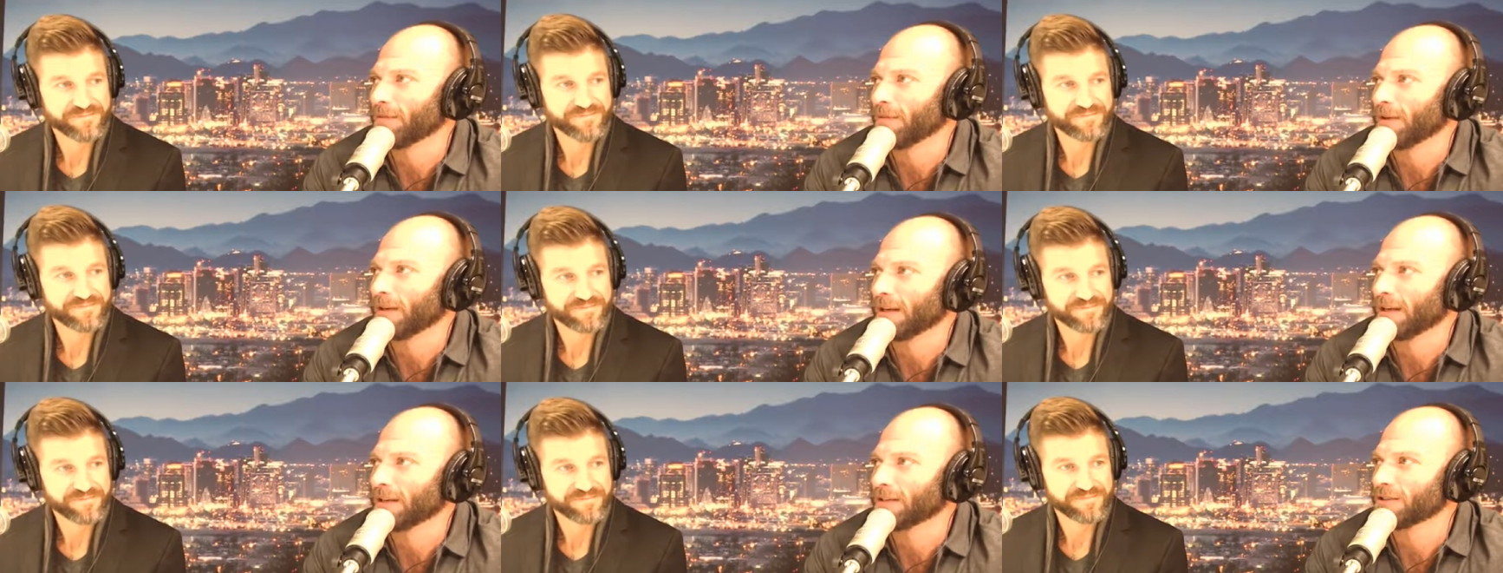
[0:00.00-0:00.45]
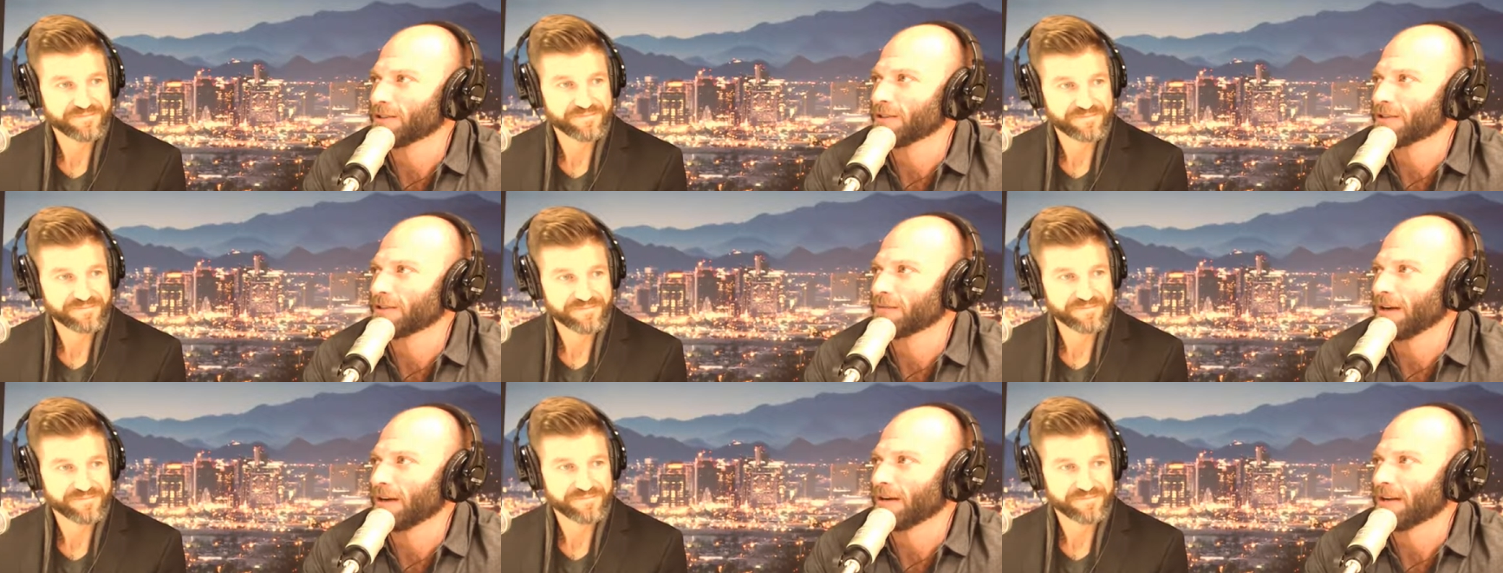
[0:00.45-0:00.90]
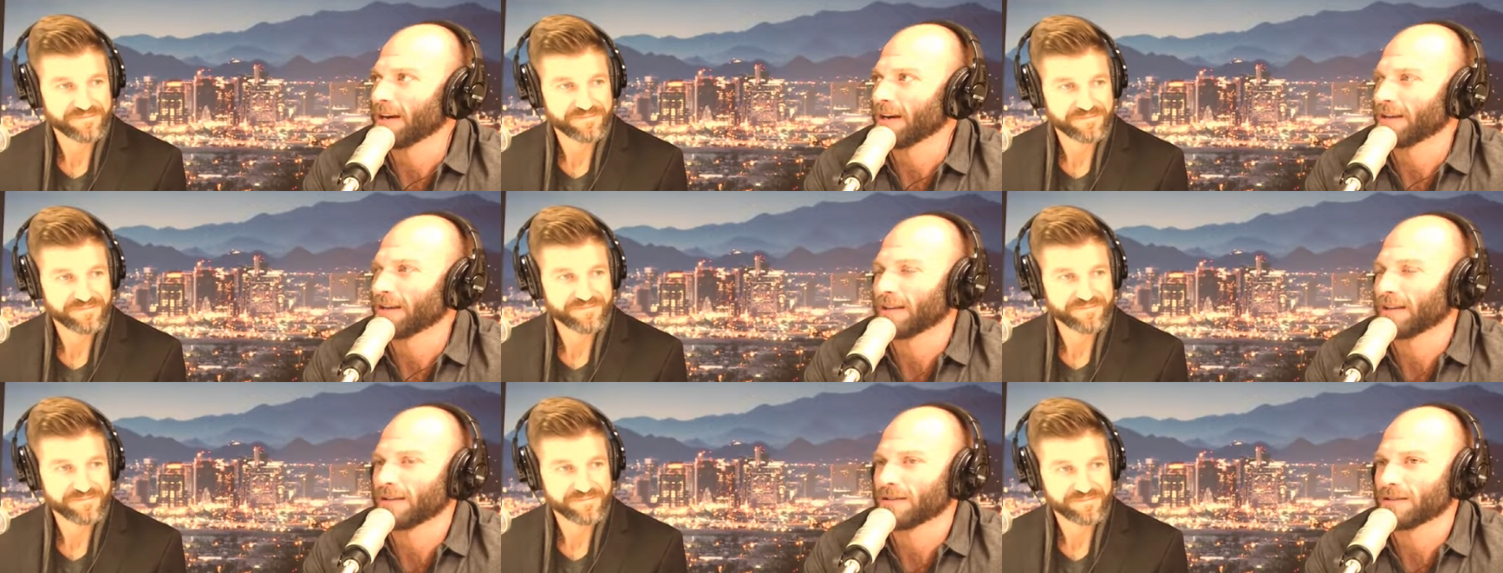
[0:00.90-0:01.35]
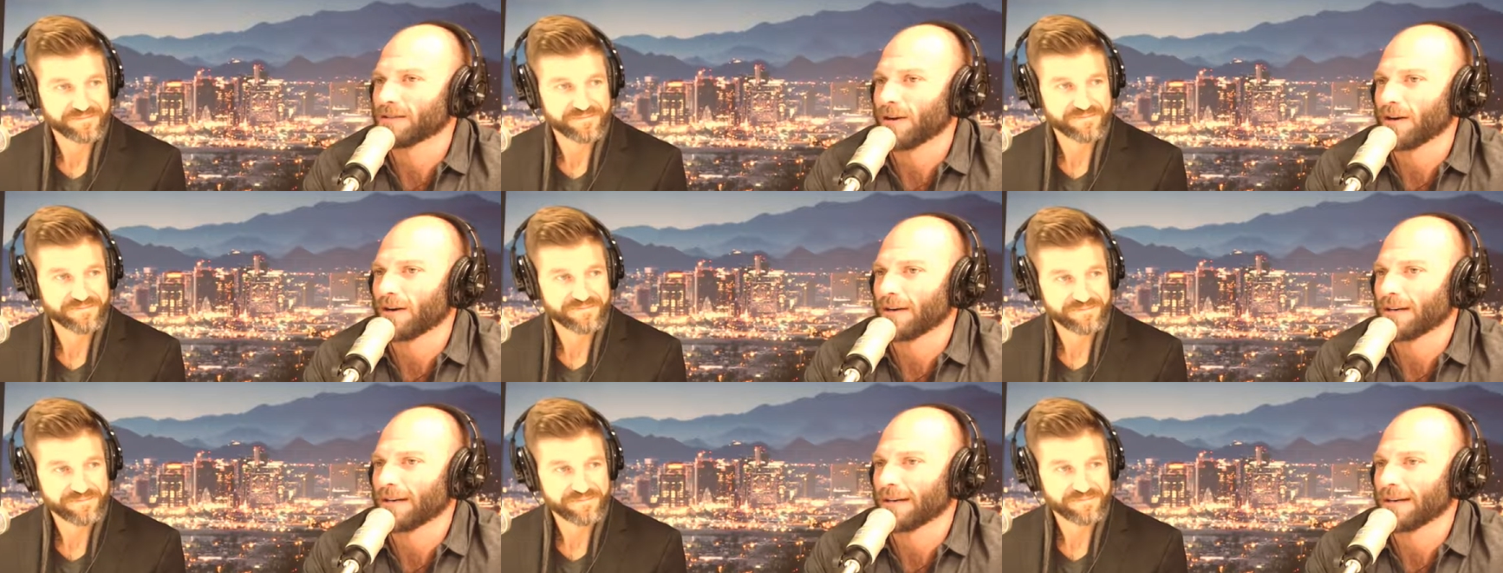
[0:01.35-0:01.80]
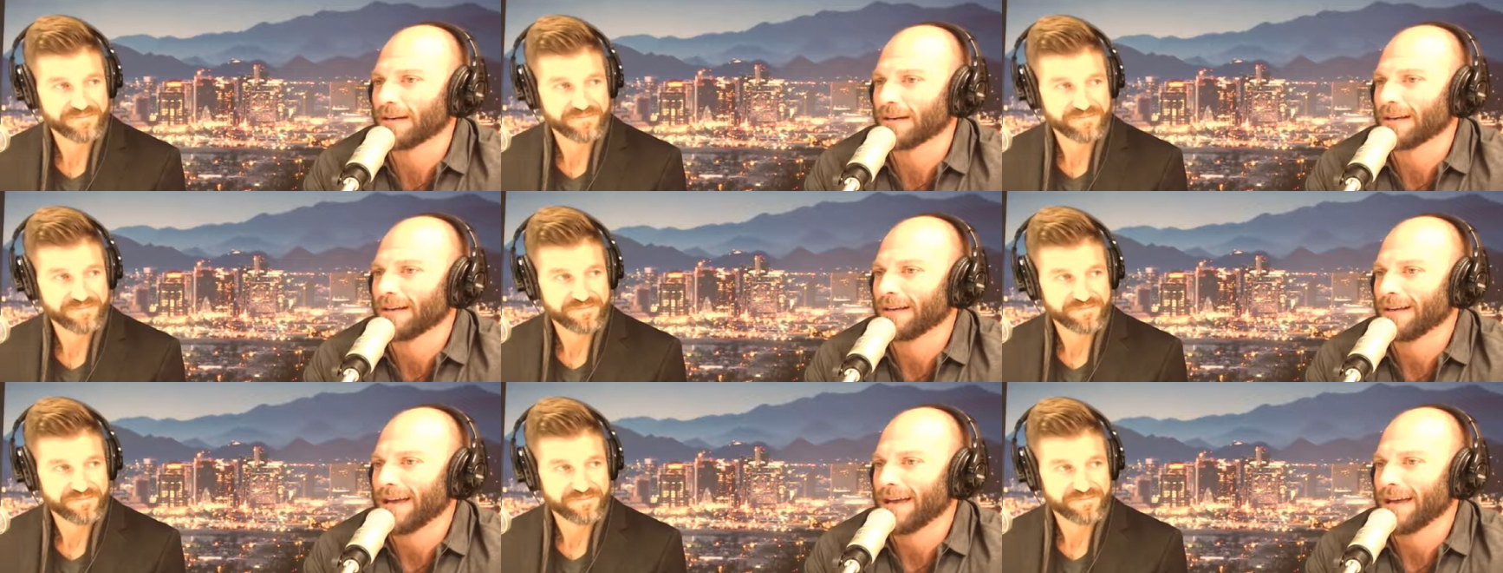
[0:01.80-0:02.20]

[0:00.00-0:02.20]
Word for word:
Speaker 1: Really, it's just about getting things started, and